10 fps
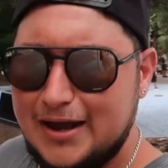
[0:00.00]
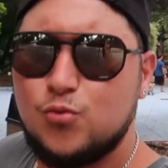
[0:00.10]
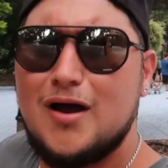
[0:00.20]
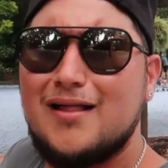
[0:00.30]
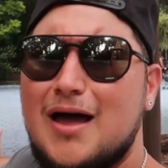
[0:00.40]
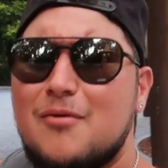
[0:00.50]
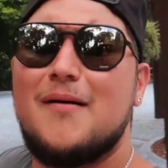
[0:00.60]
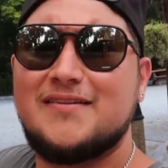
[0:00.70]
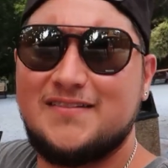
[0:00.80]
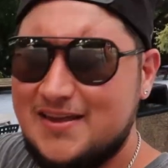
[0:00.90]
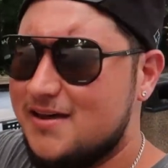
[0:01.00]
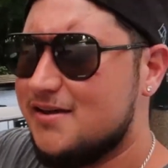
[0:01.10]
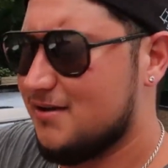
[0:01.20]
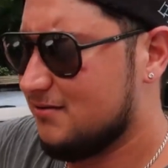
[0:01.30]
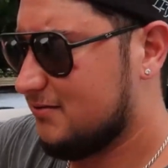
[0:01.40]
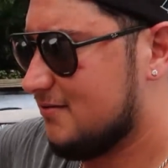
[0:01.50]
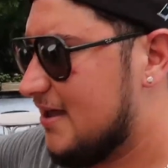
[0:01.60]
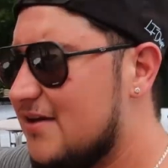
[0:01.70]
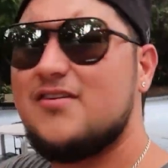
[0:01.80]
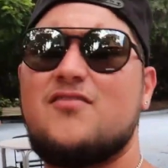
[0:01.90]
And well, I'm about to tell you.
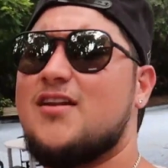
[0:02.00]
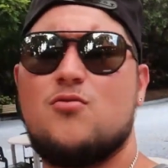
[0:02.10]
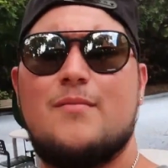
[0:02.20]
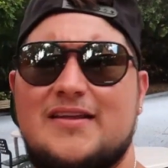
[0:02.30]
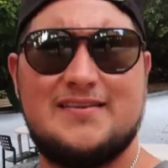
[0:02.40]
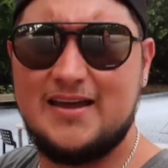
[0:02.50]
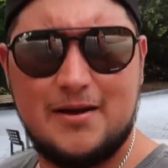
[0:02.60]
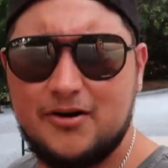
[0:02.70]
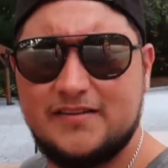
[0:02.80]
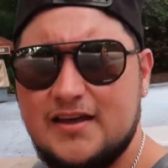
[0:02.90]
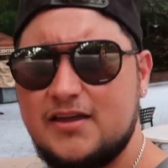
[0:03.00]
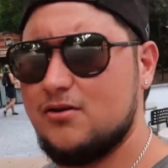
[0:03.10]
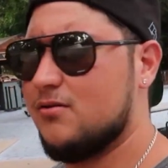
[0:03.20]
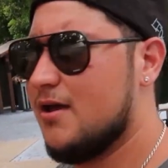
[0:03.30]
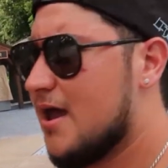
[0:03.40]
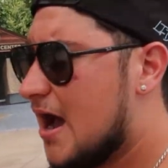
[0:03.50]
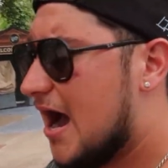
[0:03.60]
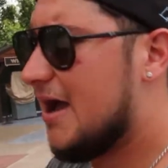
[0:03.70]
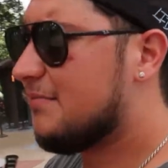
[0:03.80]
Even if you didn't want me to tell you, I'm gonna tell you. I